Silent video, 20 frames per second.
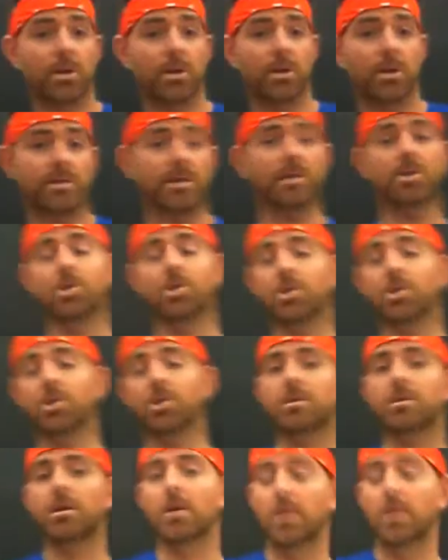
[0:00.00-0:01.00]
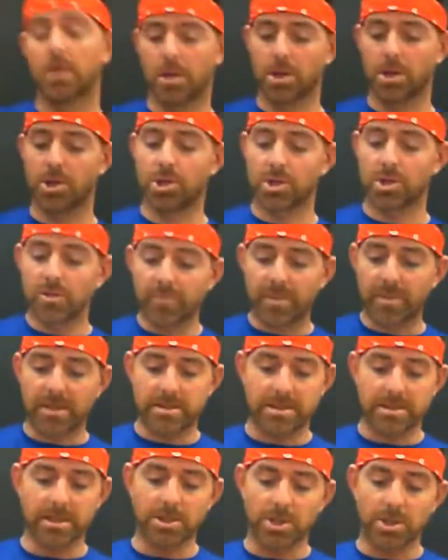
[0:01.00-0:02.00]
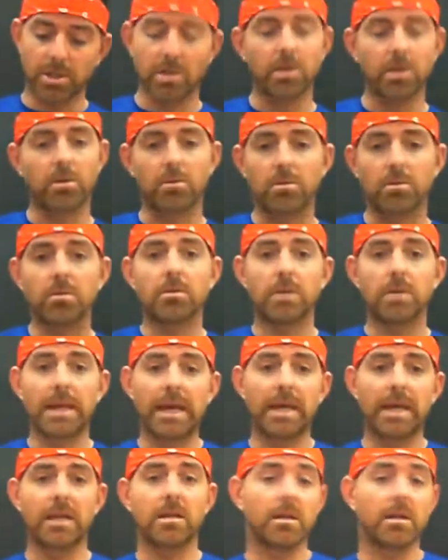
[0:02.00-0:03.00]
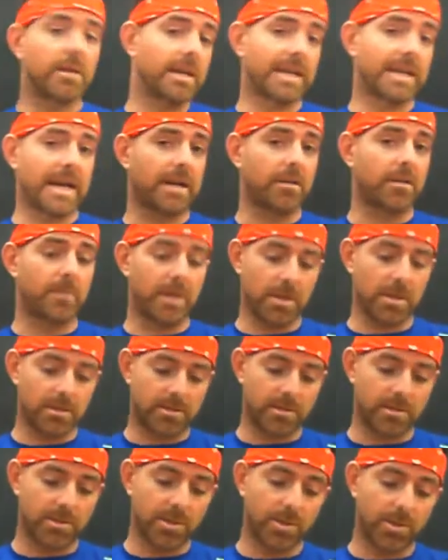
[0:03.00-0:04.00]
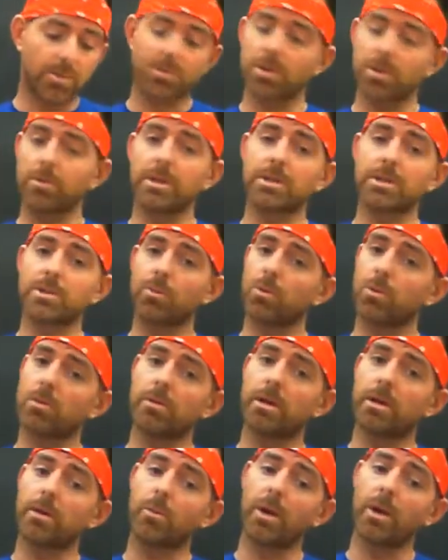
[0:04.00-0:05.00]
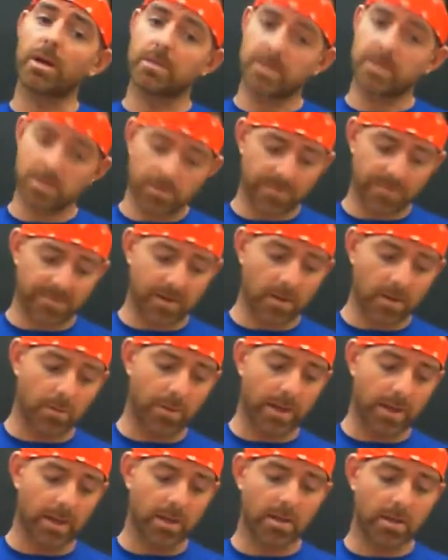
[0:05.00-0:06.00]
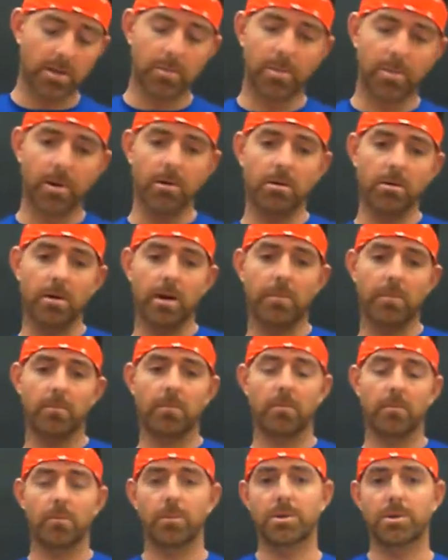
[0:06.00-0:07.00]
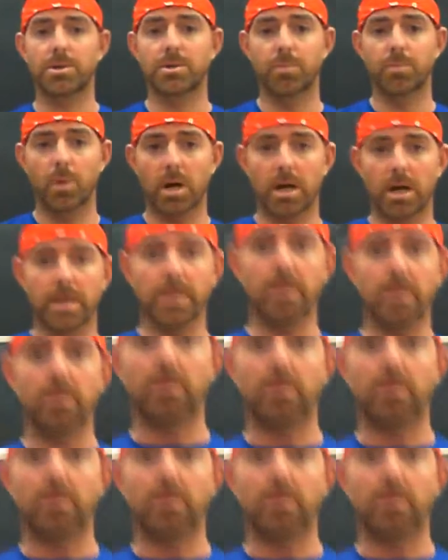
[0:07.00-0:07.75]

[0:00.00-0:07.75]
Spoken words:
your teachers should have been teaching you in the academies. So you don't need to worry. We are still following the program, which is why